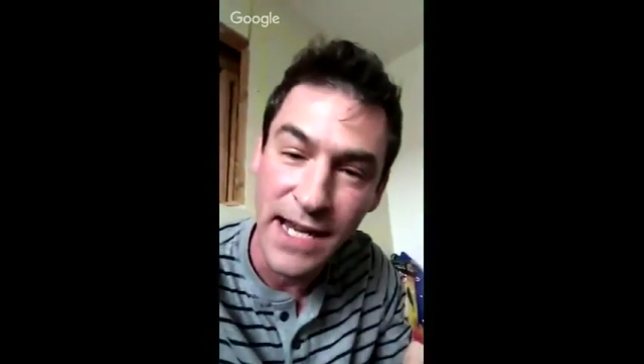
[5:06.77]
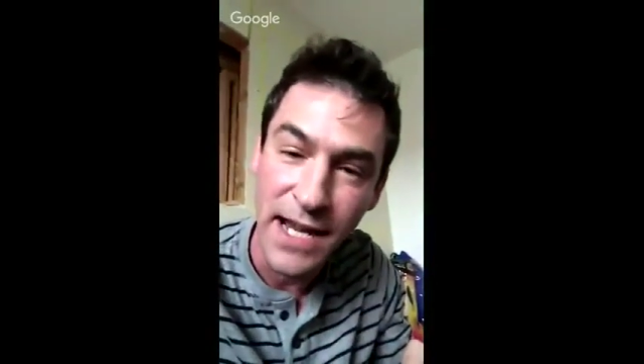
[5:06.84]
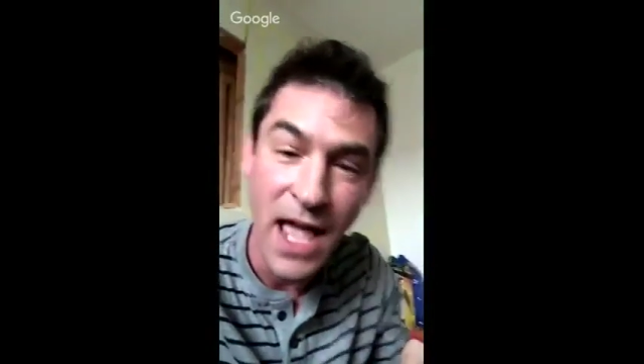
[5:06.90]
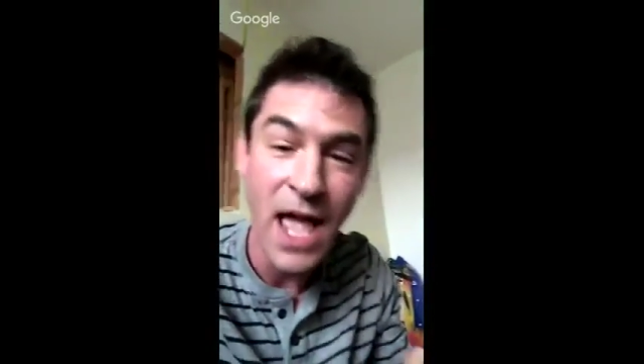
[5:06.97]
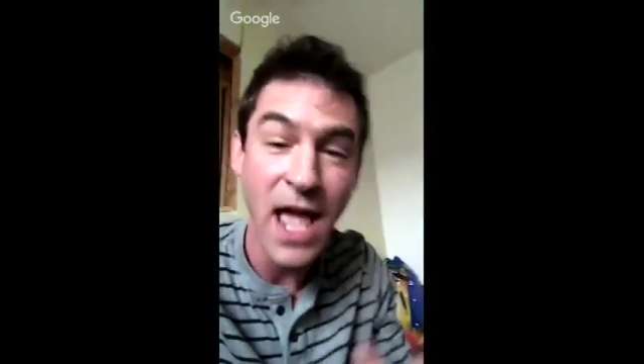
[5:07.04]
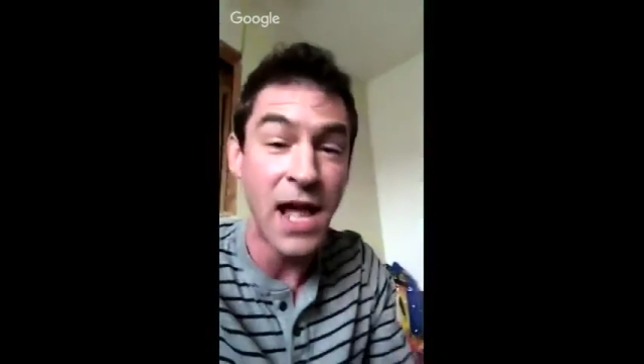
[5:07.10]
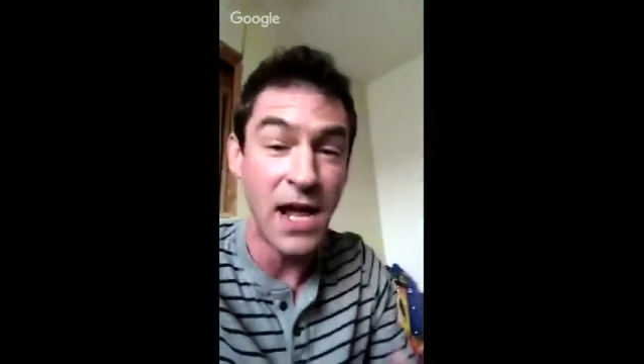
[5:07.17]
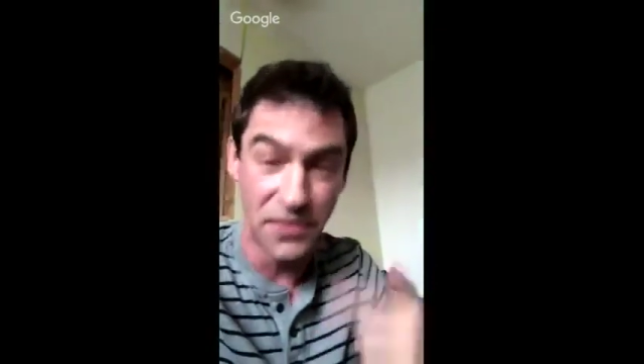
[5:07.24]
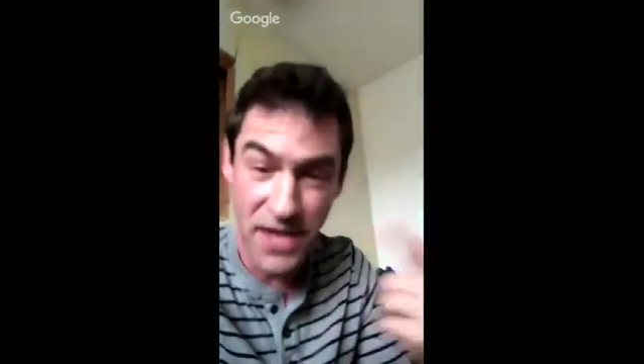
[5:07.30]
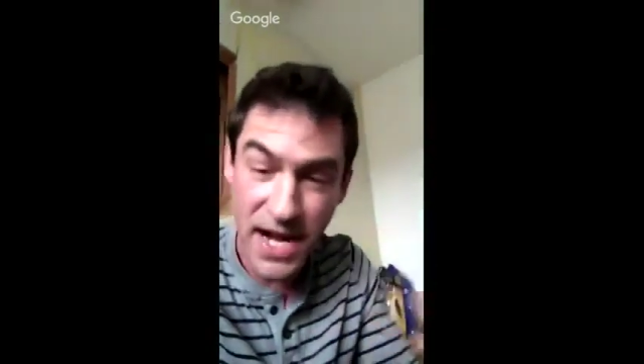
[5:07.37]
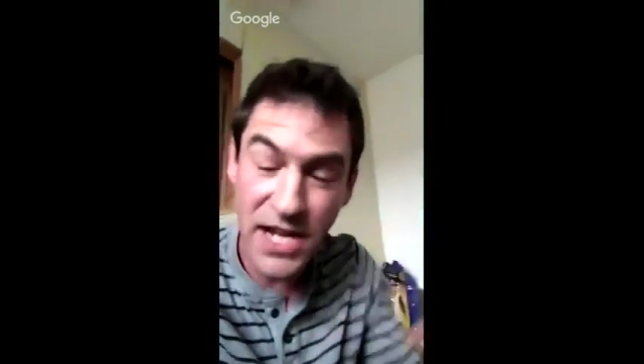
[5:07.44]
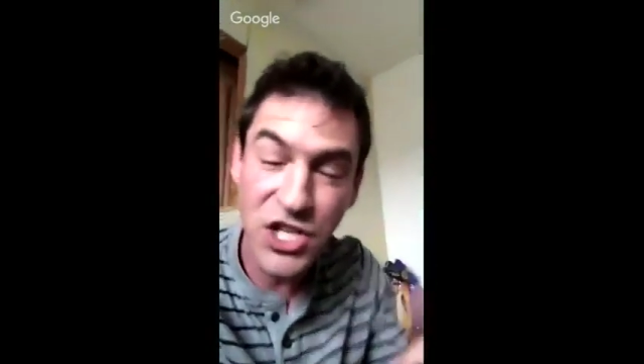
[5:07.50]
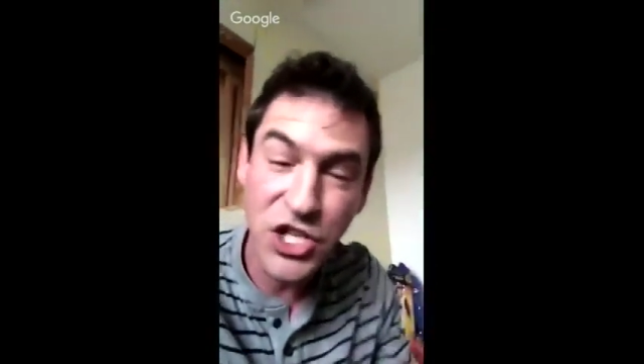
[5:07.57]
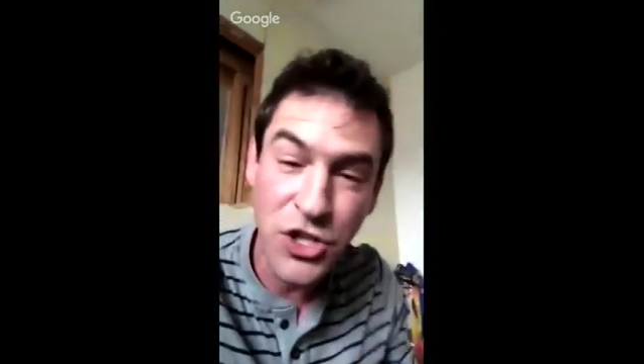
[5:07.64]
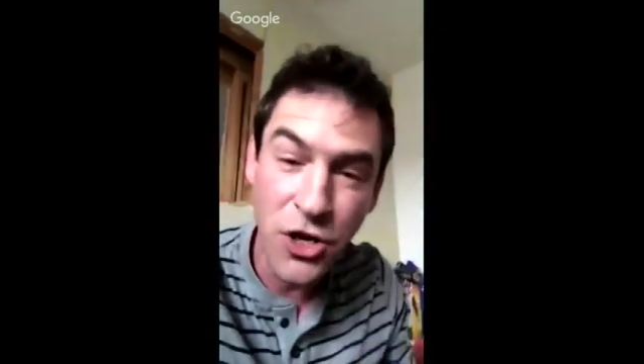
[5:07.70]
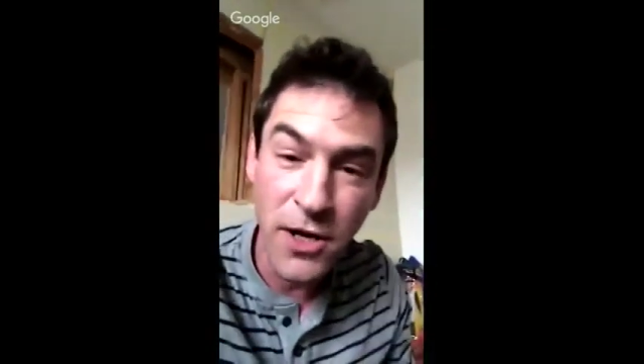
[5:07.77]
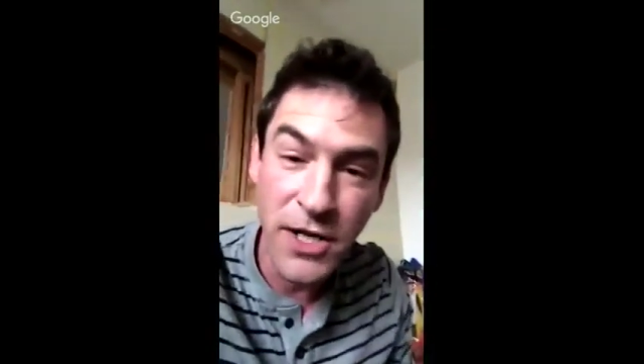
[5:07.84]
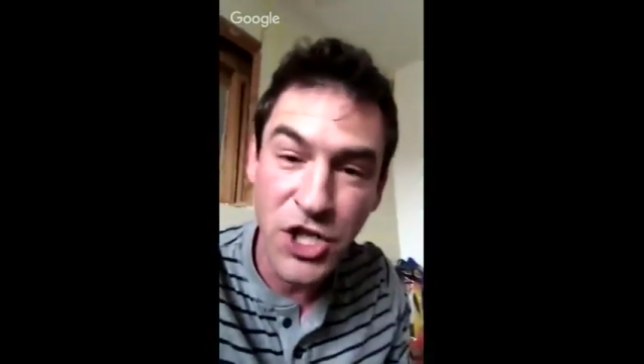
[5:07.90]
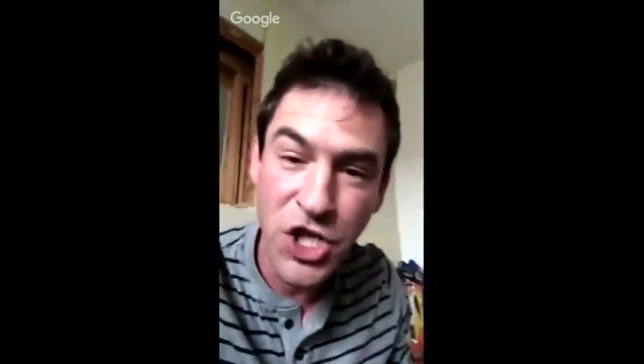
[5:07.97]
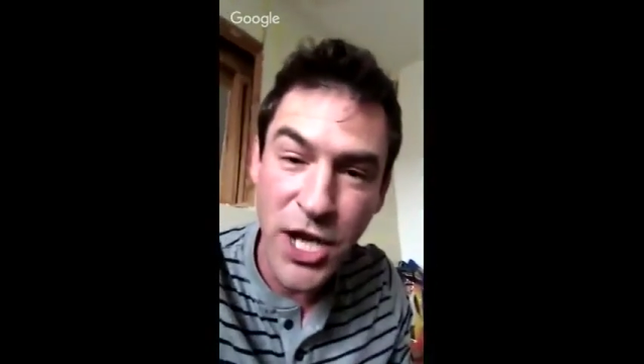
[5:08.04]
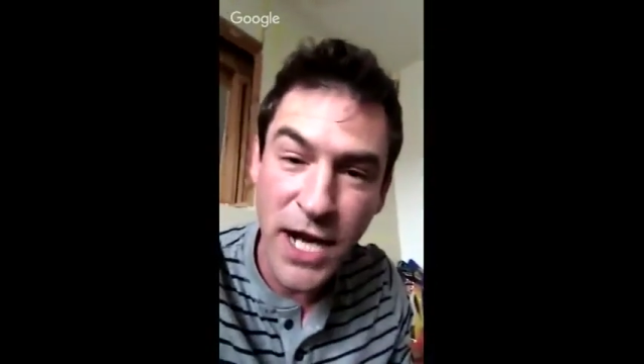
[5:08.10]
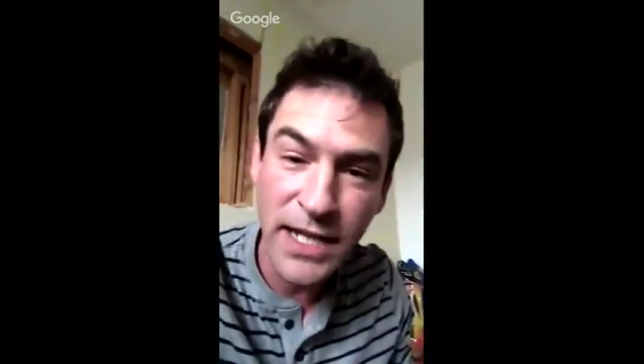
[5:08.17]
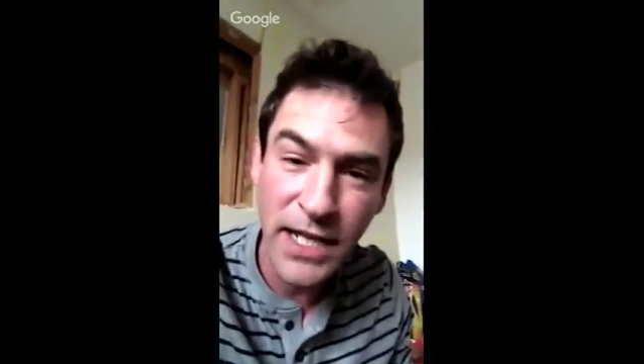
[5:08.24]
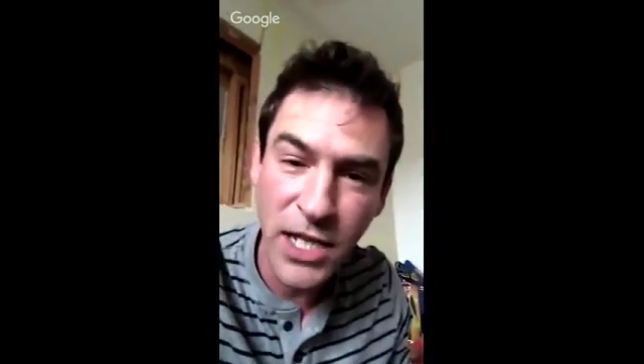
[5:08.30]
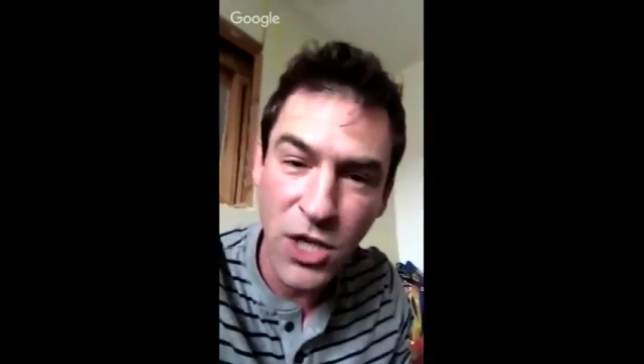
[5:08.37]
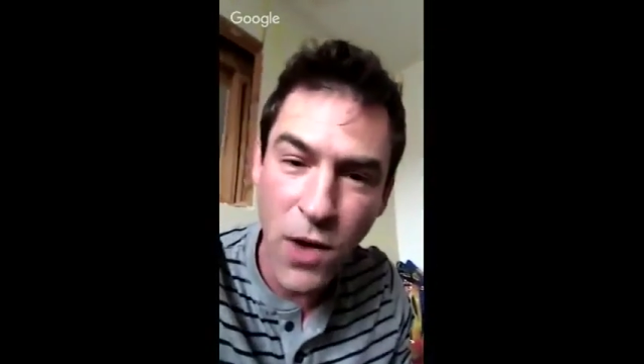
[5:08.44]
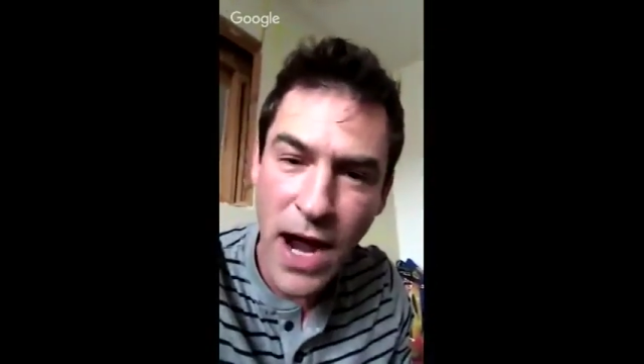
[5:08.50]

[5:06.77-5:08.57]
And then I started checking you out,